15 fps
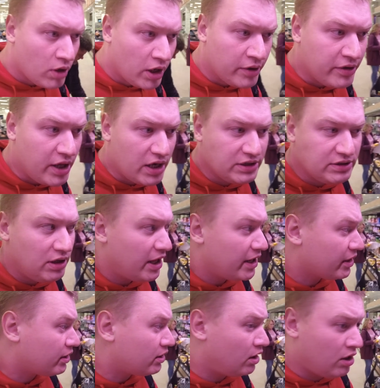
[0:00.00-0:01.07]
And that is
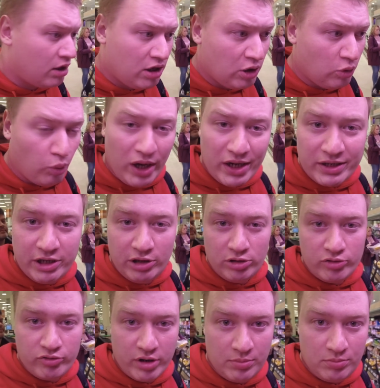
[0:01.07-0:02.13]
like 1
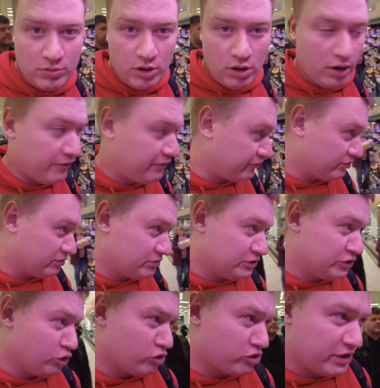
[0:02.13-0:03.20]
kilogram of
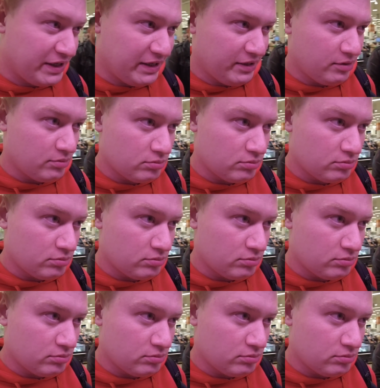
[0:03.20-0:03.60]
turkey